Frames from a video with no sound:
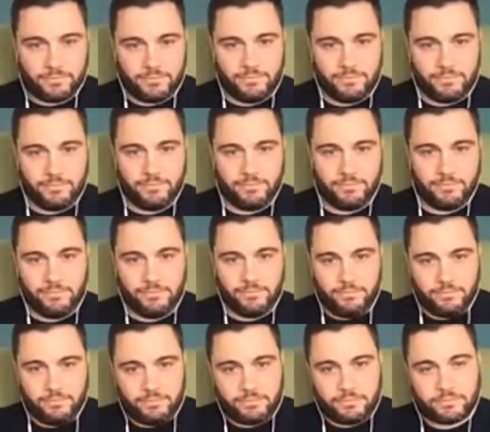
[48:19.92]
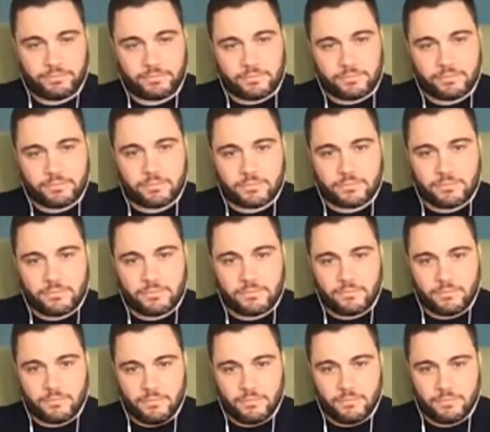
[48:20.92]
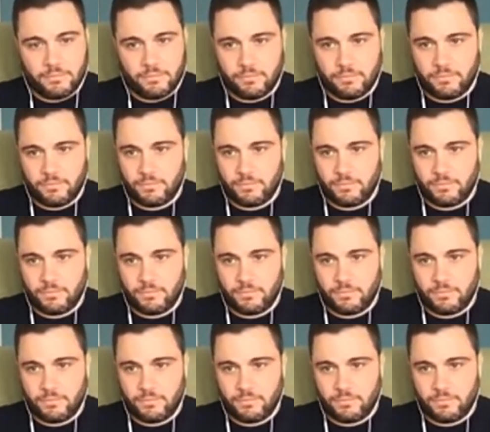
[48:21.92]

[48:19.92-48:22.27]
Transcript: No words are spoken by the person on screen.